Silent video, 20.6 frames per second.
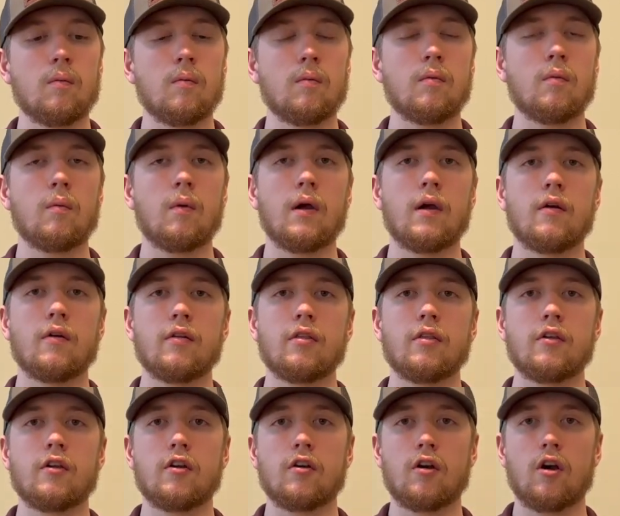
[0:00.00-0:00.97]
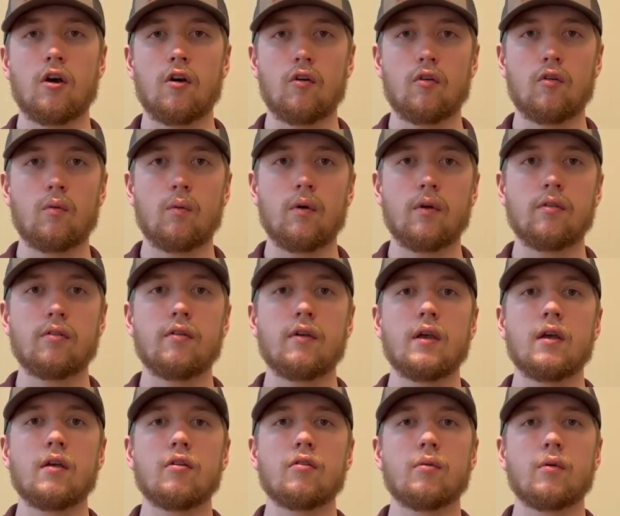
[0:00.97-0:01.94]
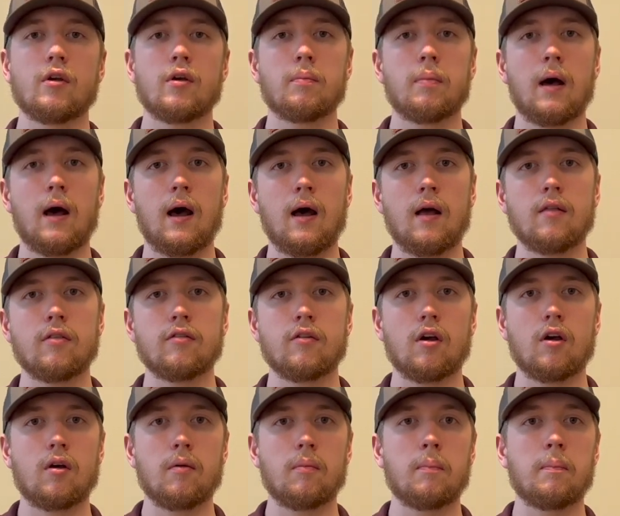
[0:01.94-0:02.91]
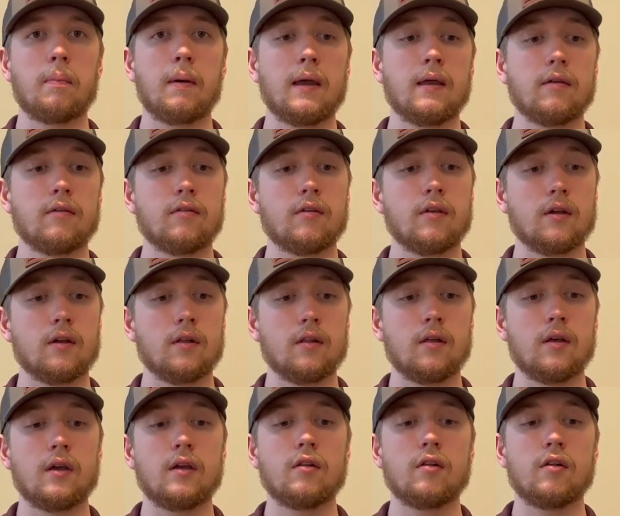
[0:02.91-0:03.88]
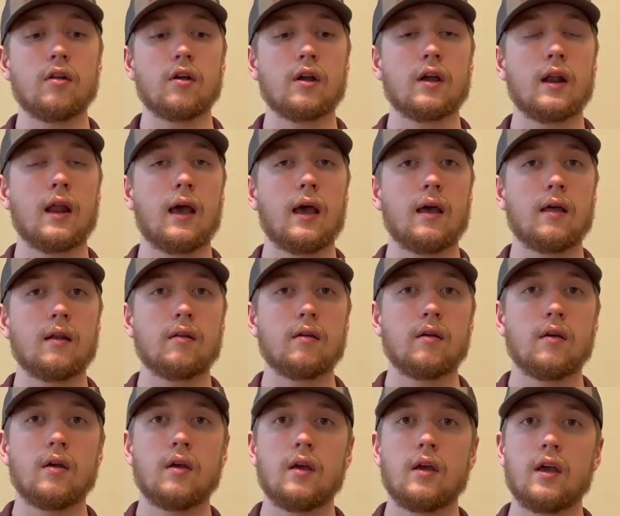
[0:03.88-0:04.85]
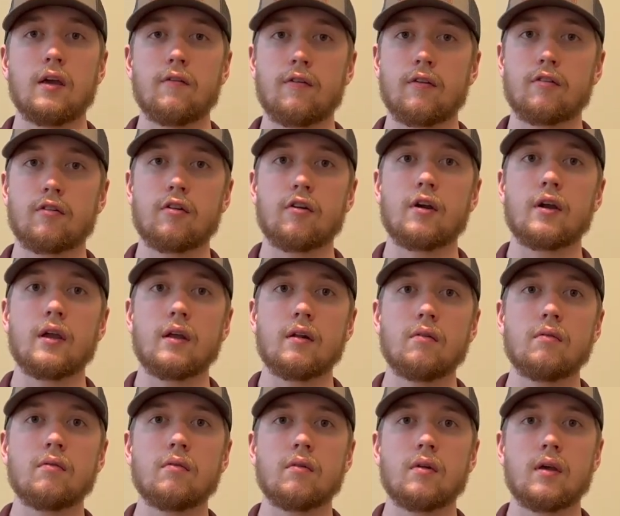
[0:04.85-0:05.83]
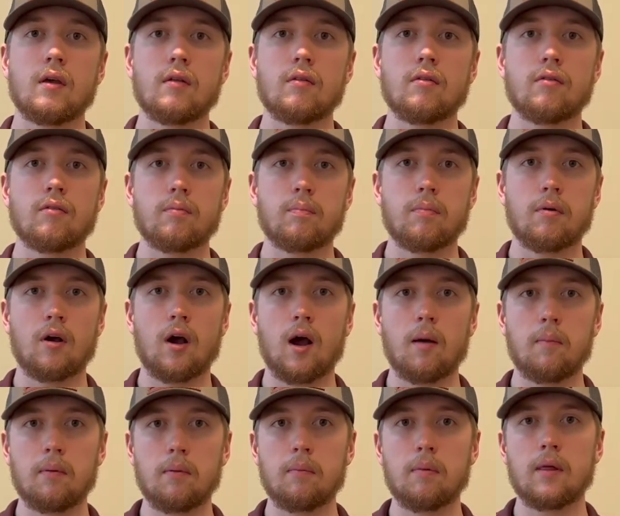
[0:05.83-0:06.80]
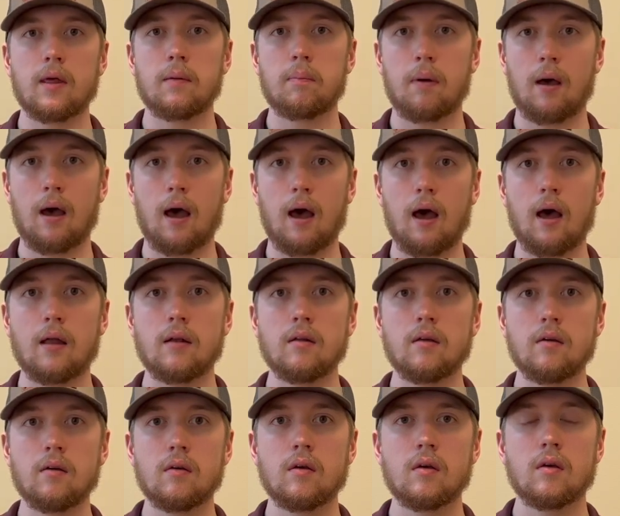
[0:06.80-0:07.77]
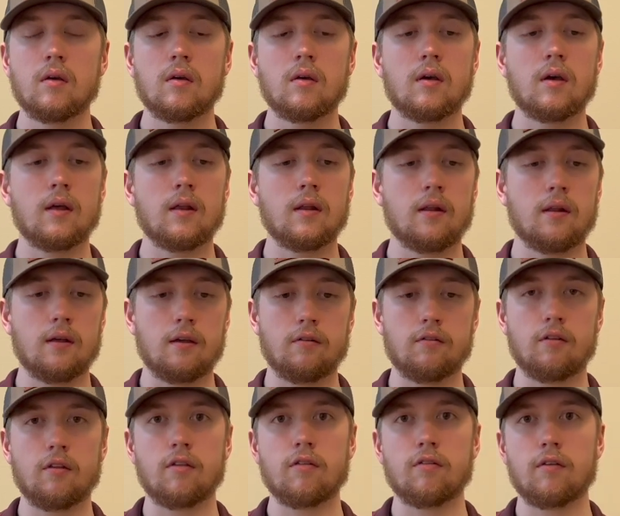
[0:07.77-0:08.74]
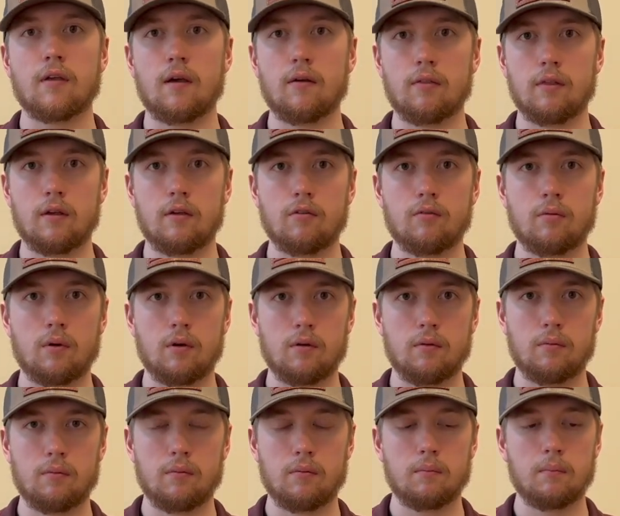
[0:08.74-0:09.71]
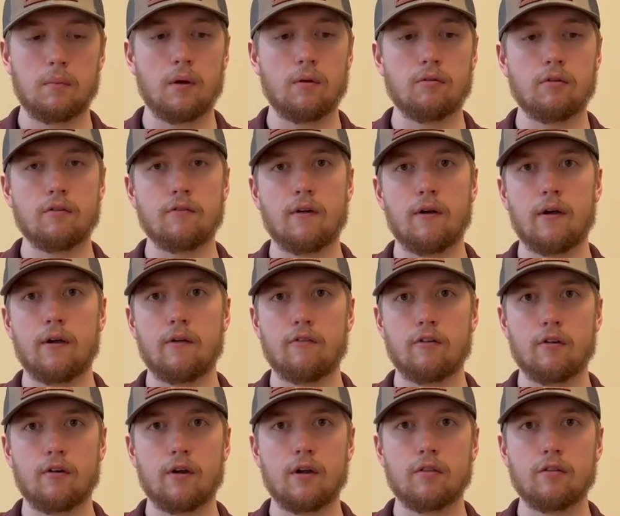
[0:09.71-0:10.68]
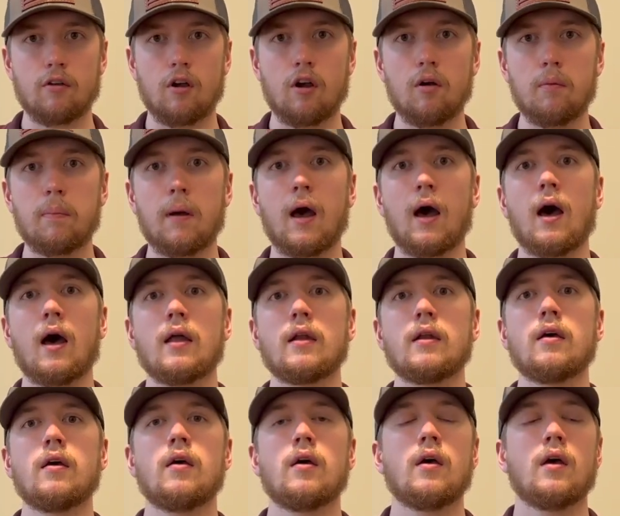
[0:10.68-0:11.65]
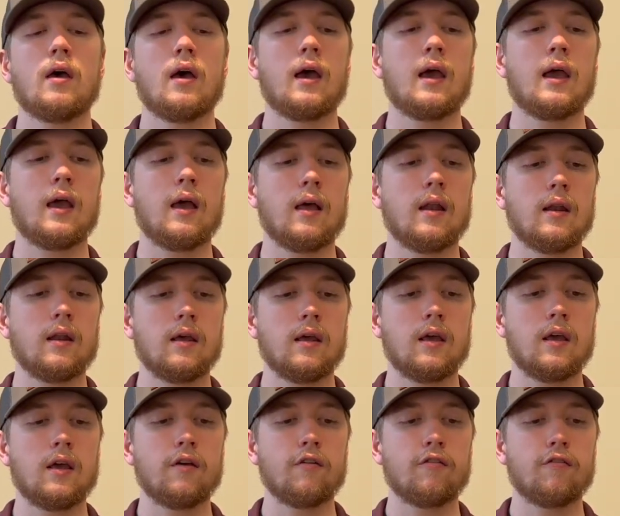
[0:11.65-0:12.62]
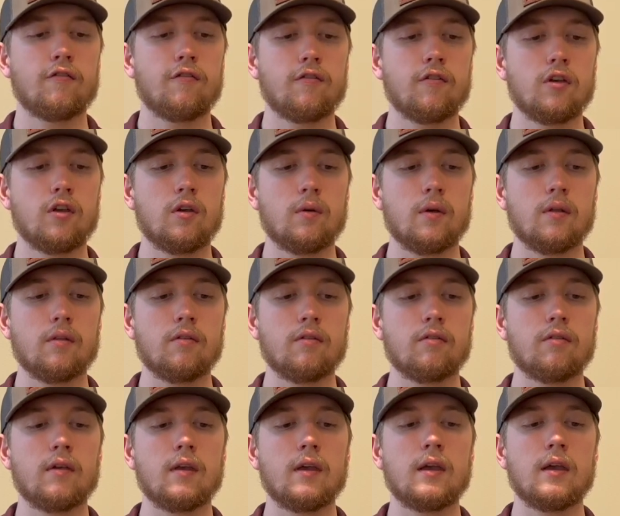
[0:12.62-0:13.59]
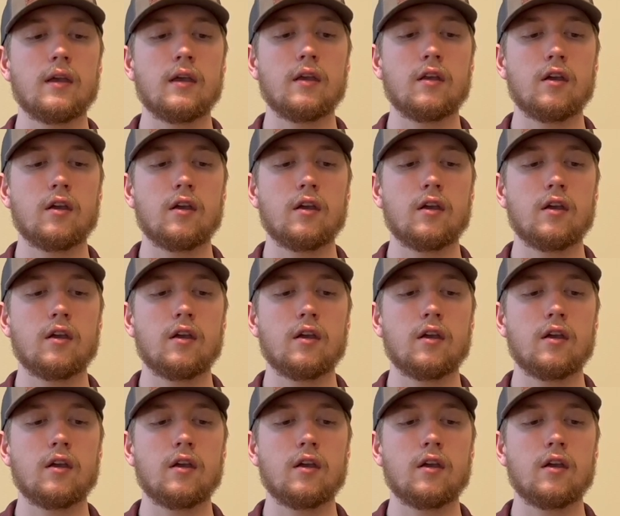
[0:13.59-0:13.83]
where your hardwoods is, where your ponds are, basically looking at if it's green, it's probably pine, at least in the southeast where most of our evergreens are pine. And if you can see,